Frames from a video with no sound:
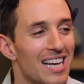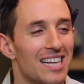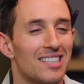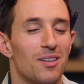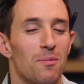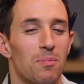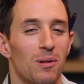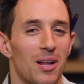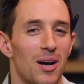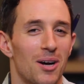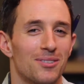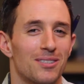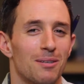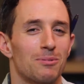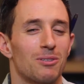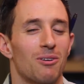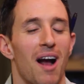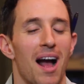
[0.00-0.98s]
Links are below,
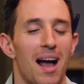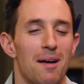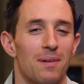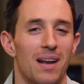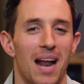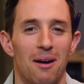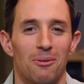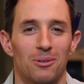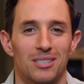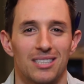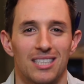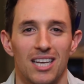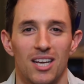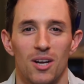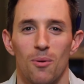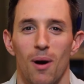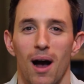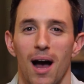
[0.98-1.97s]
subscribe, and I will
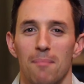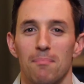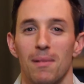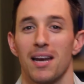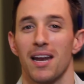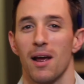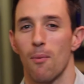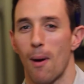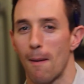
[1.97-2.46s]
see you on Monday.